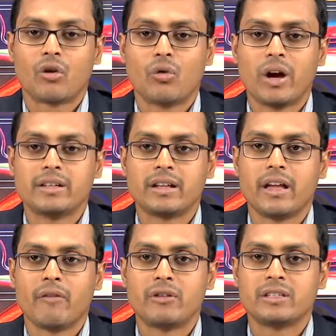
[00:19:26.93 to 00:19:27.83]
quite
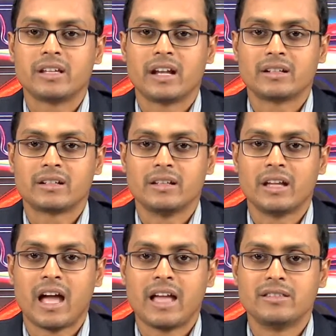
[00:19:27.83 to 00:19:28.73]

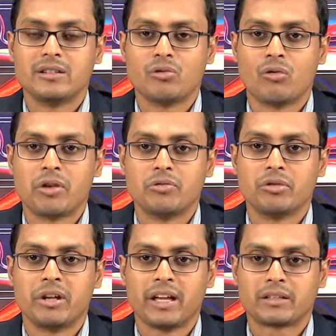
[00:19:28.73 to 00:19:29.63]
efficiently as one
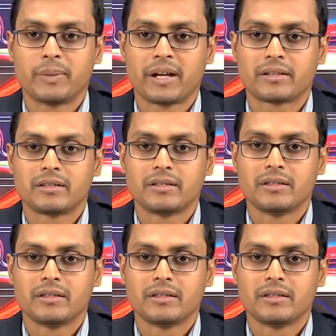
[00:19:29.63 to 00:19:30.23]
would expect.